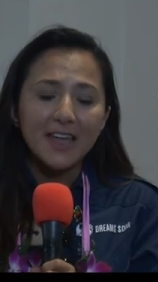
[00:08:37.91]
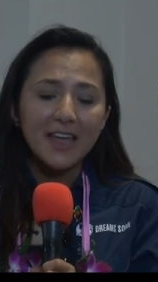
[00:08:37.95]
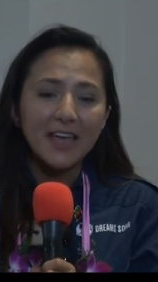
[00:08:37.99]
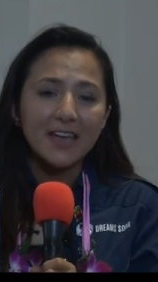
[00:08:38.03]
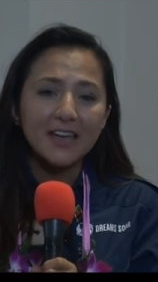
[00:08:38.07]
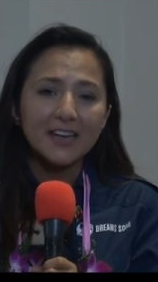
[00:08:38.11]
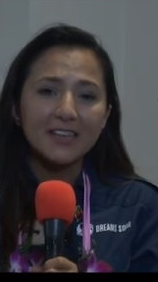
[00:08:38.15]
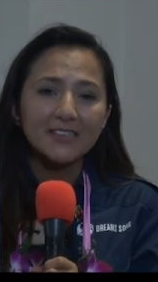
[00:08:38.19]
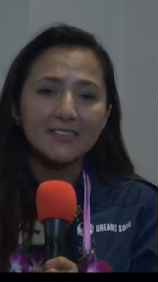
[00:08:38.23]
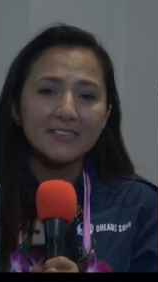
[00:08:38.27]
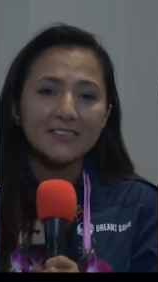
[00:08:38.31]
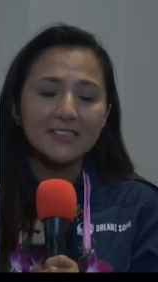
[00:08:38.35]

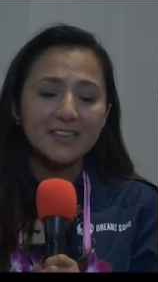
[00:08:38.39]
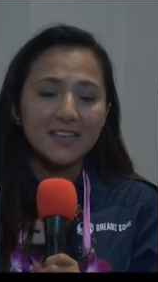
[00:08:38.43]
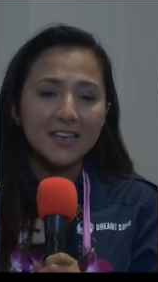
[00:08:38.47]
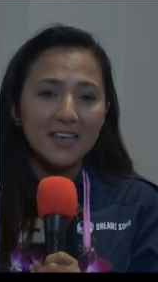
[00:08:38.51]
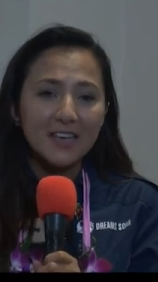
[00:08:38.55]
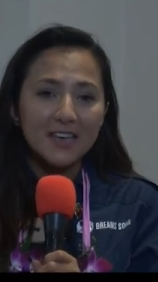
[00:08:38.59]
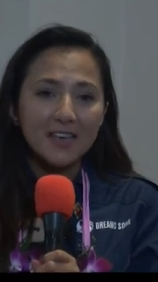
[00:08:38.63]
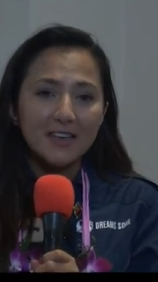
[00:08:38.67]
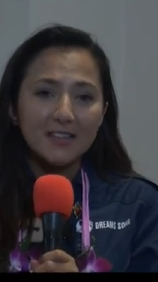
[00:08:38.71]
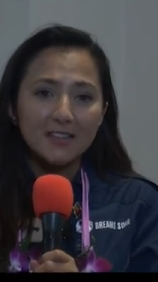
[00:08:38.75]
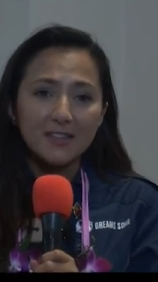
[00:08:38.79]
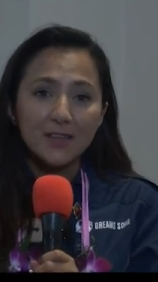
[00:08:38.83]
and
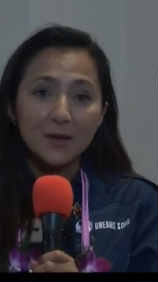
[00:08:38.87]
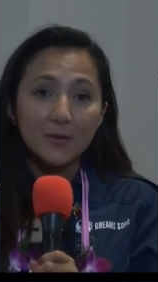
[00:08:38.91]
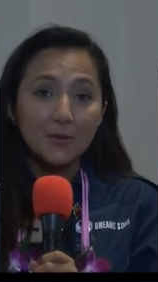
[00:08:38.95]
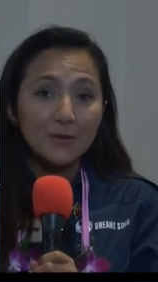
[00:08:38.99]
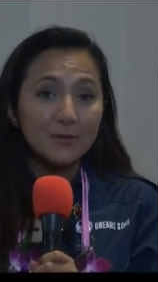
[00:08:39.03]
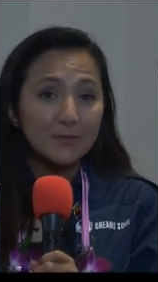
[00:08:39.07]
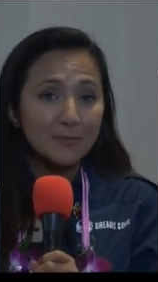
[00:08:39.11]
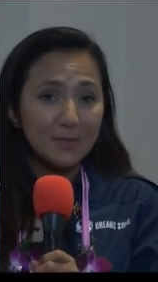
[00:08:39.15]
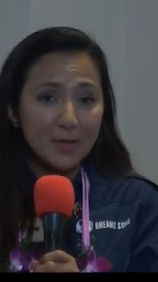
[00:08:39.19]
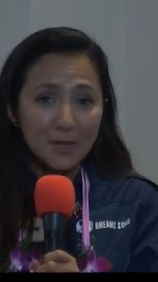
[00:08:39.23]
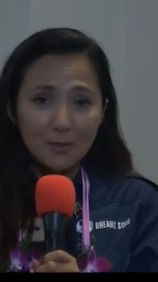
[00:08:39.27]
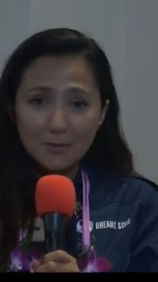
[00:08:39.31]
there
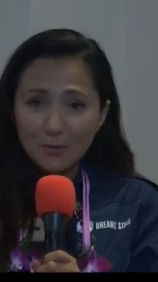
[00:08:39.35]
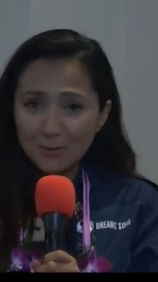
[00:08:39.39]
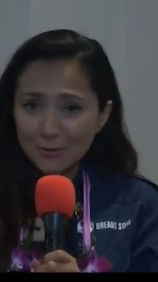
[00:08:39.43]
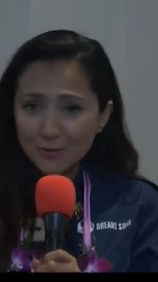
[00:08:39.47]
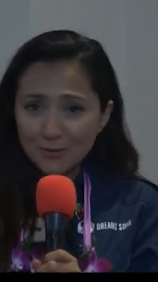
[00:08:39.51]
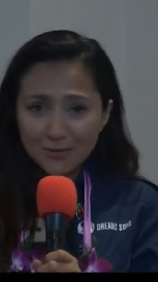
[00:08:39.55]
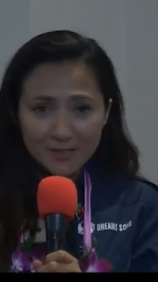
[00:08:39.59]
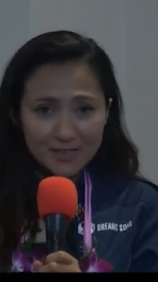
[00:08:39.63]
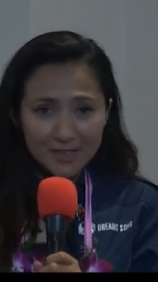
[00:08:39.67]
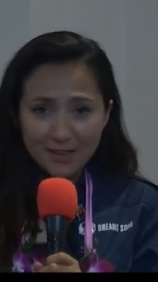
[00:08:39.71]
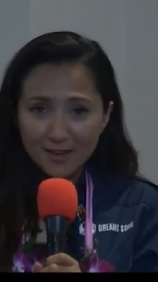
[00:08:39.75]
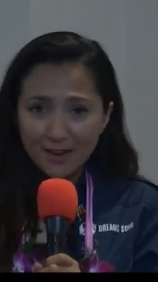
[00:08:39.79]
were people
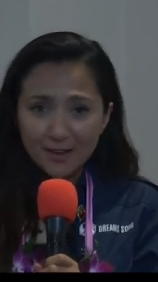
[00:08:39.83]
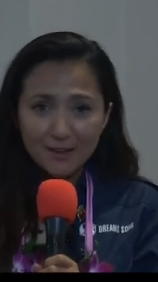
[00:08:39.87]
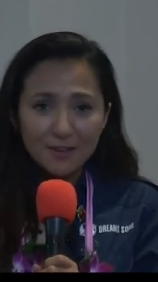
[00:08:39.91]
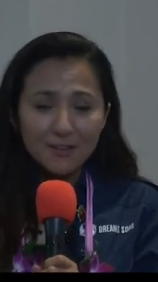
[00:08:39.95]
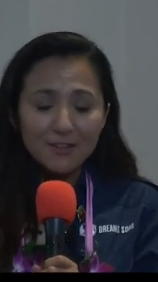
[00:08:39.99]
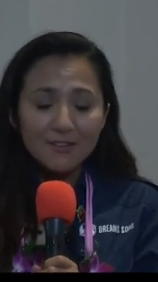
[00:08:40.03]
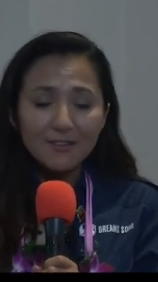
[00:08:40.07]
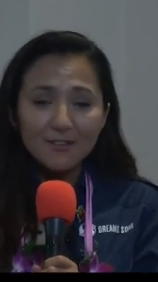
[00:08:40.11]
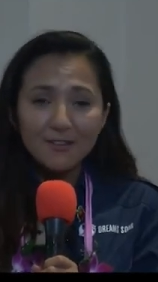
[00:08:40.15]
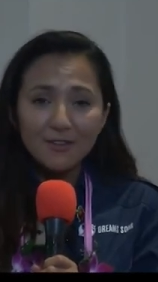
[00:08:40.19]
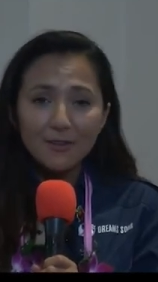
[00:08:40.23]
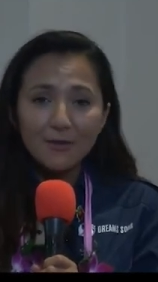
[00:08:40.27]
who said I
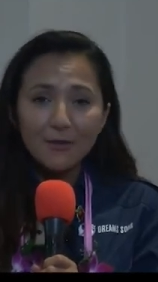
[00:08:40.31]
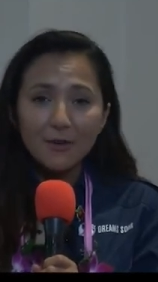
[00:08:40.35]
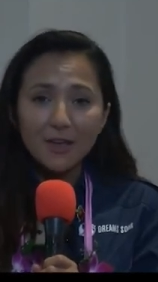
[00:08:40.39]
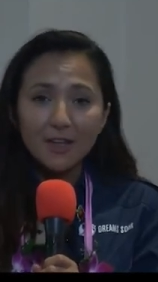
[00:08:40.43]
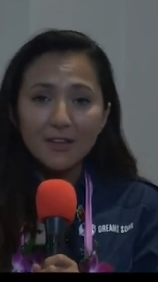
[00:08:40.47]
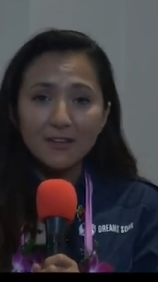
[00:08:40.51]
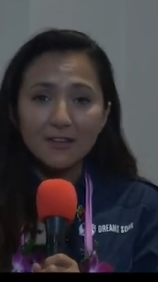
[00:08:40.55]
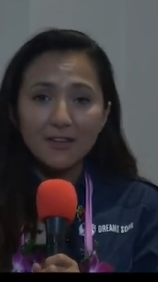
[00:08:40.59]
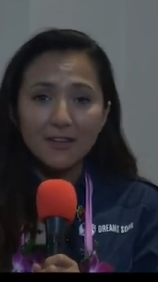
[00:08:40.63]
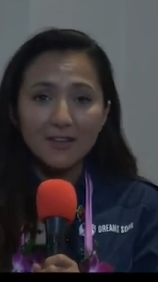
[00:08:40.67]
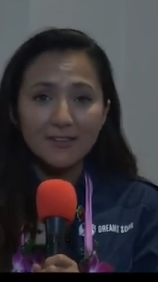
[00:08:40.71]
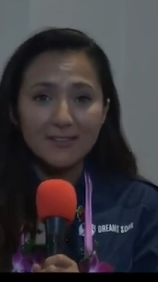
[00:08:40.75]
couldn't do
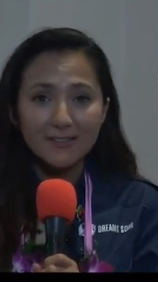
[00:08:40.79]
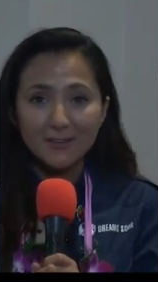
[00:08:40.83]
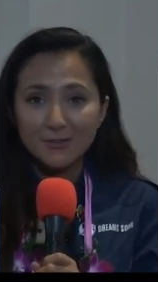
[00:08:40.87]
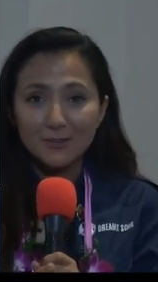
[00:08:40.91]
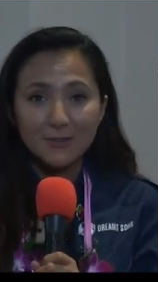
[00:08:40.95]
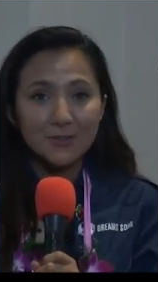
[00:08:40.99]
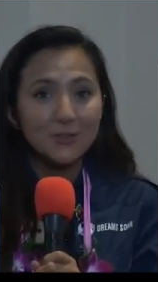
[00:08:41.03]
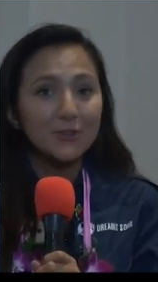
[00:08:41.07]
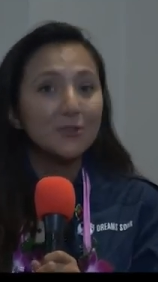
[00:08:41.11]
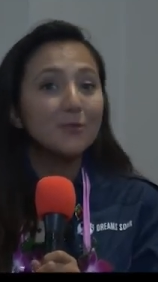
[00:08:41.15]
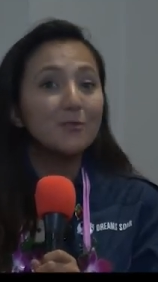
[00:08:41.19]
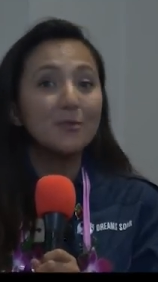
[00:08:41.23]
it, and there's
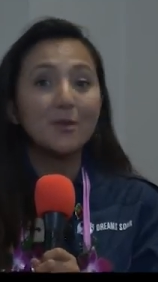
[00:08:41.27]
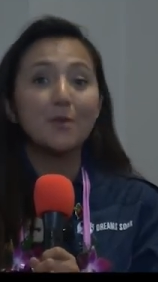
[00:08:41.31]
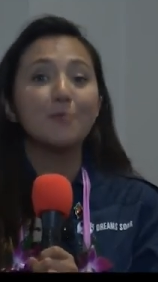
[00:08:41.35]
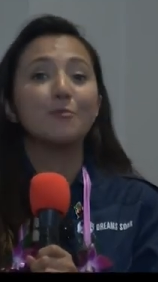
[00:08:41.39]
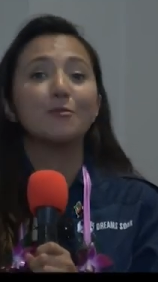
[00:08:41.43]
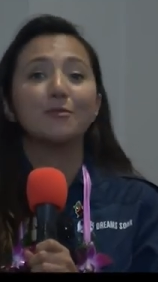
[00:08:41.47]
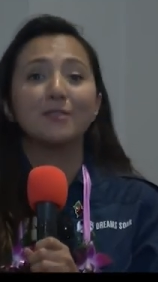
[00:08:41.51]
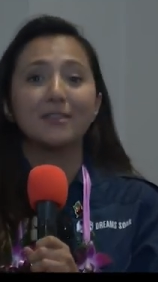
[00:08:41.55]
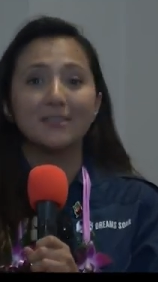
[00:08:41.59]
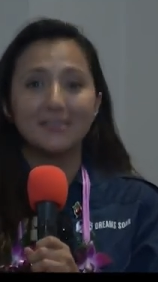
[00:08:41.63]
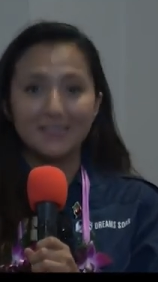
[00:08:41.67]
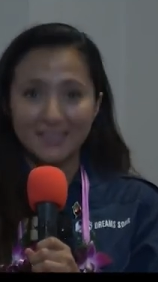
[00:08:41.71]
still
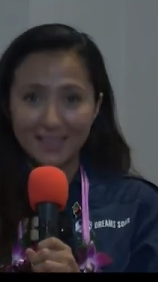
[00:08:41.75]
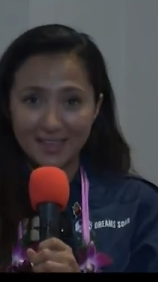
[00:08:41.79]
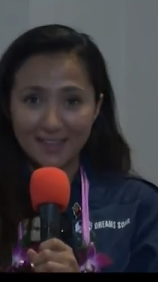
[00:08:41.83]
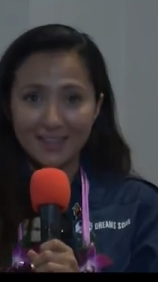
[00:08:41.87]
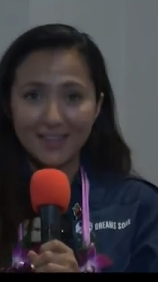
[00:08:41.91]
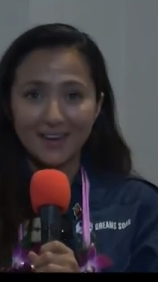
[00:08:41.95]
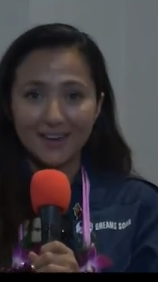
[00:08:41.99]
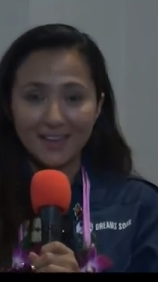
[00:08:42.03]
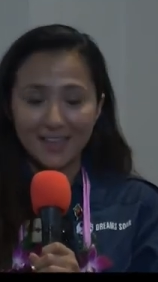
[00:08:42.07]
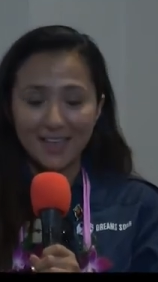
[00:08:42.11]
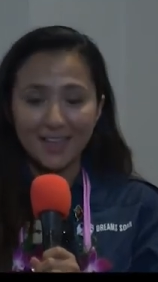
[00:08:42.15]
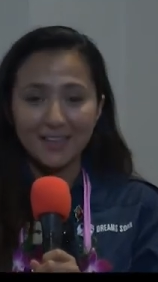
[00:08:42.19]
people that say
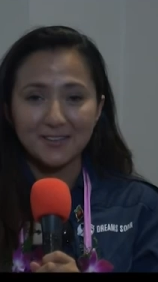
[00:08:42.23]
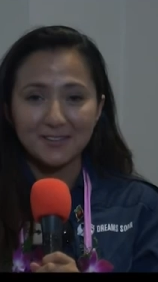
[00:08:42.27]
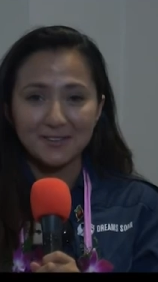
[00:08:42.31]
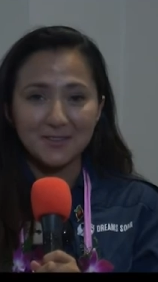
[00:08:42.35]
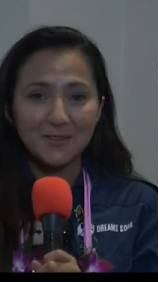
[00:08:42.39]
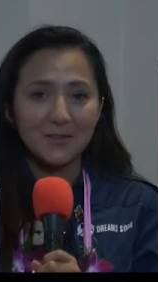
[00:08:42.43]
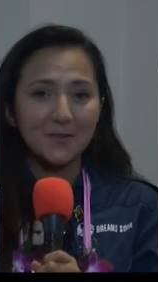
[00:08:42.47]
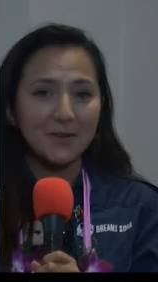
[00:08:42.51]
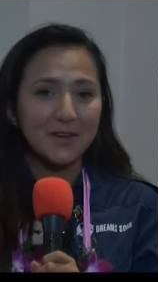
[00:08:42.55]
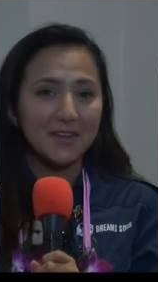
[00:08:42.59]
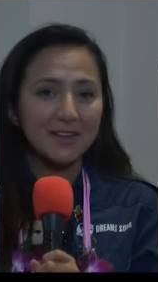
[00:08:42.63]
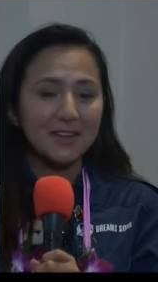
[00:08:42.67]
that I can't
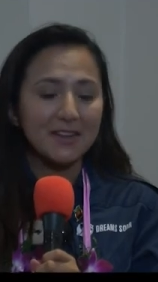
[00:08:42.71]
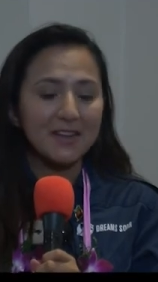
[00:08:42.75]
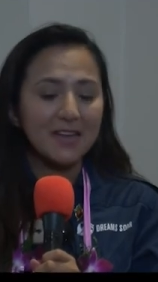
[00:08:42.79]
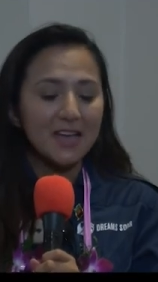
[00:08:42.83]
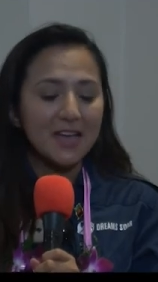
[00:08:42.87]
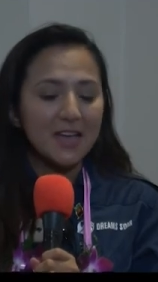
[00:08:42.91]
do it.